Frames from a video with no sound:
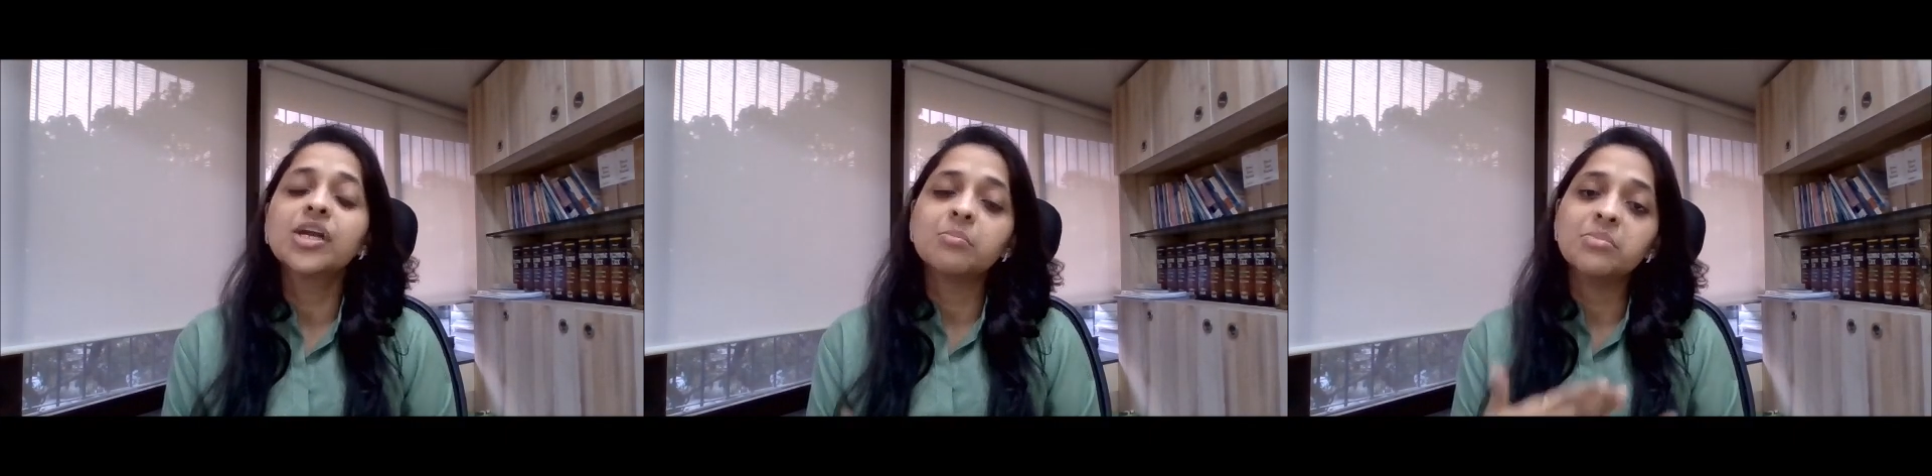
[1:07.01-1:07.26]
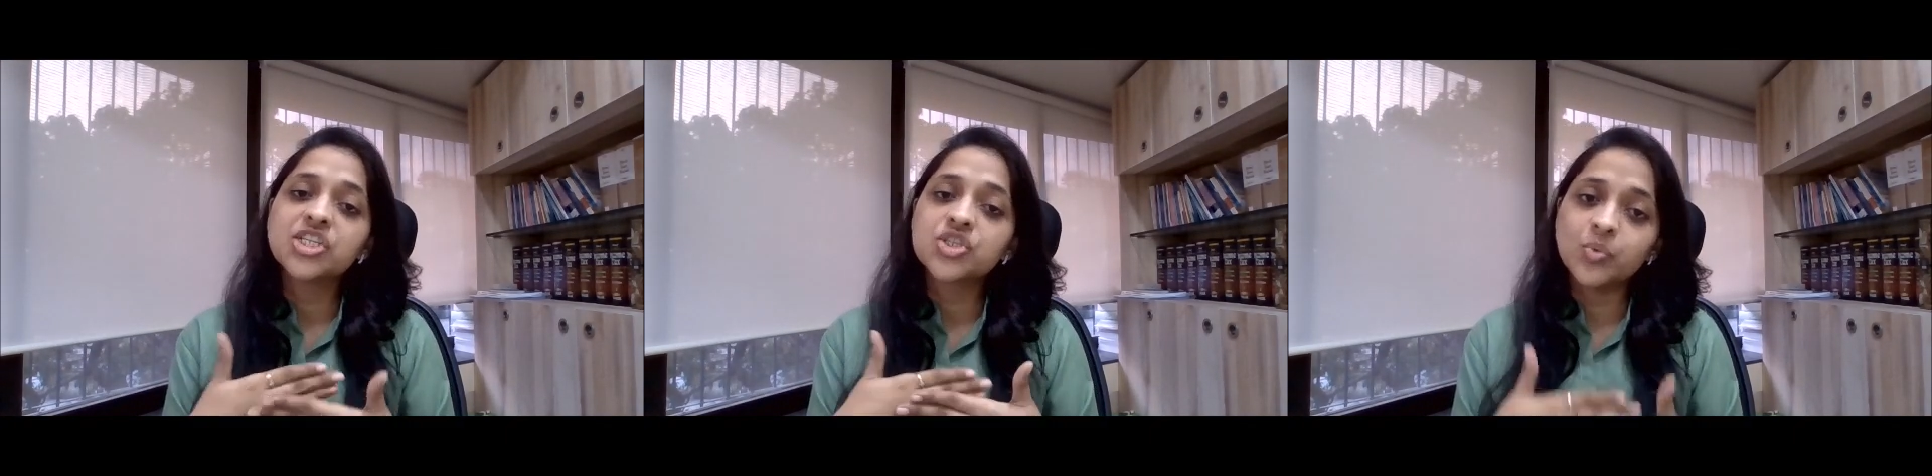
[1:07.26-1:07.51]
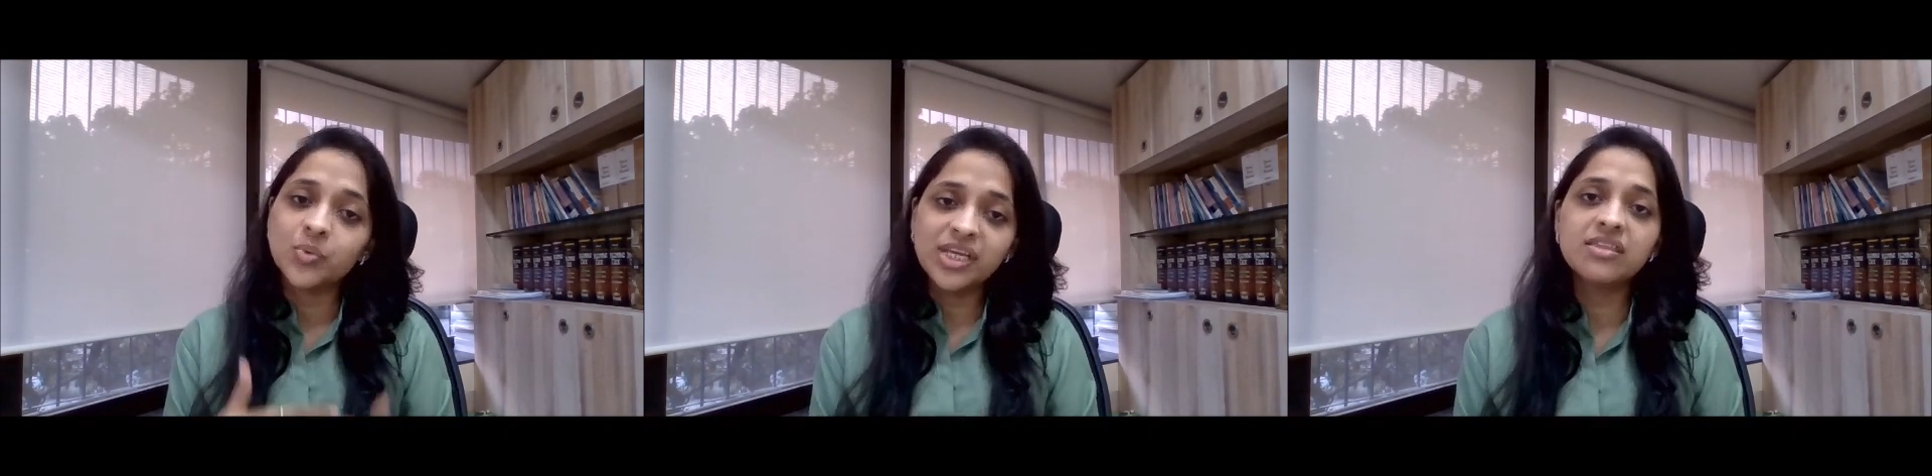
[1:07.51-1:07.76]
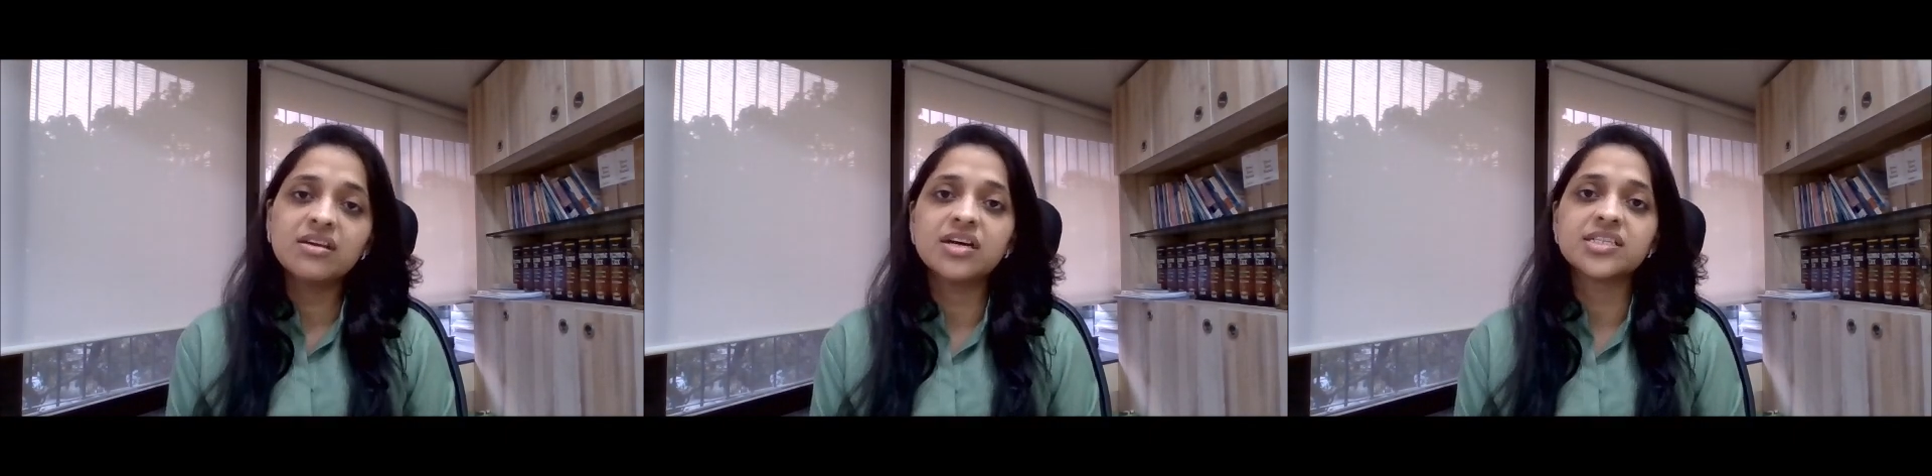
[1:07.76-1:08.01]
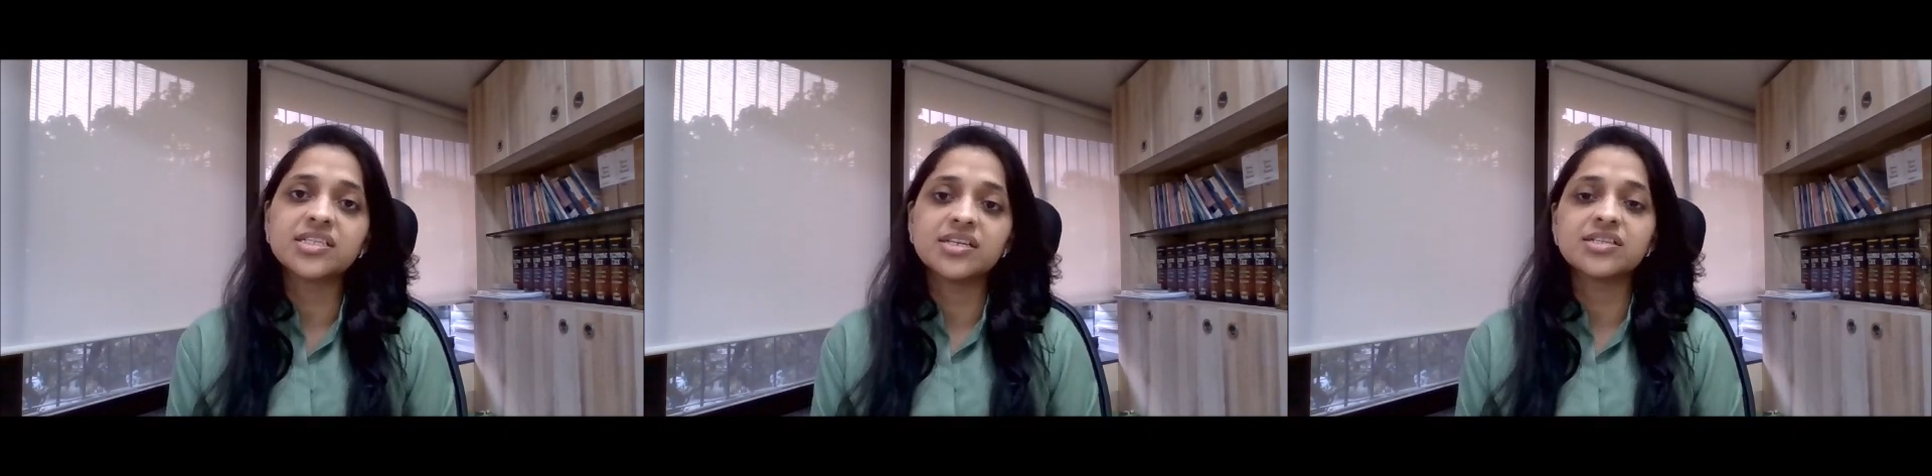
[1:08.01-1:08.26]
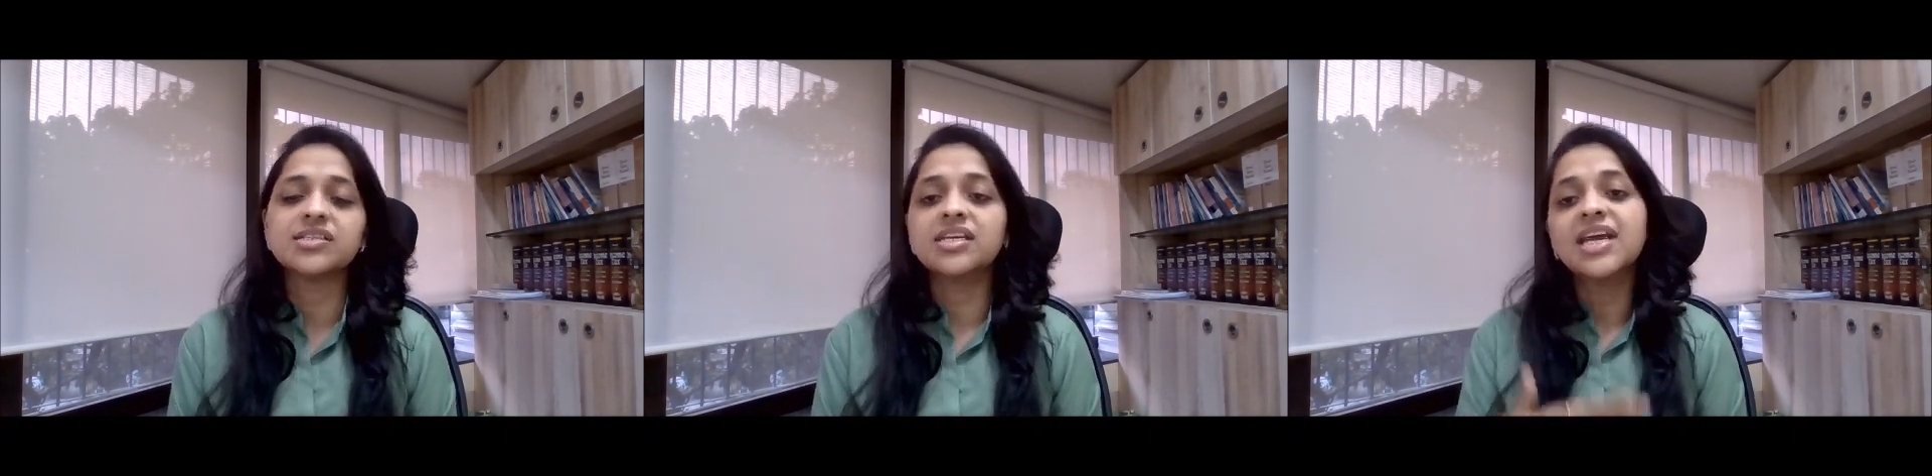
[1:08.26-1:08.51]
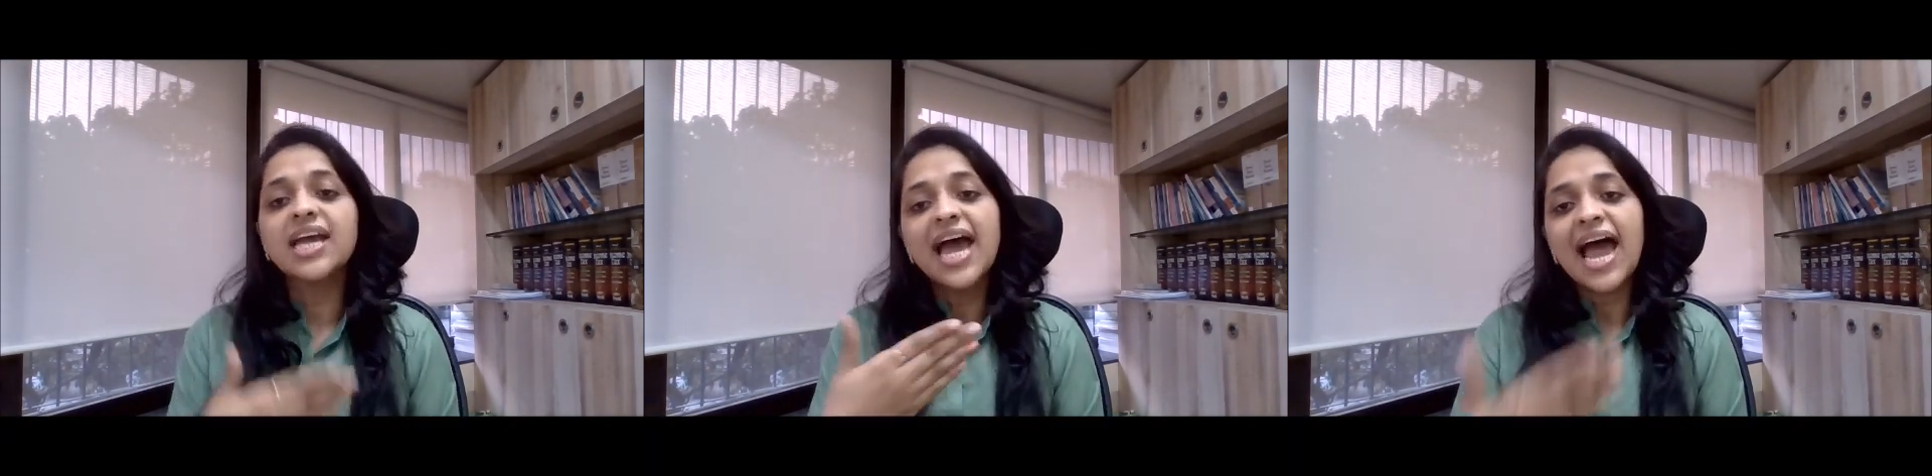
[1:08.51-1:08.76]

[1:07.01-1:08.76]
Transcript: between the assessee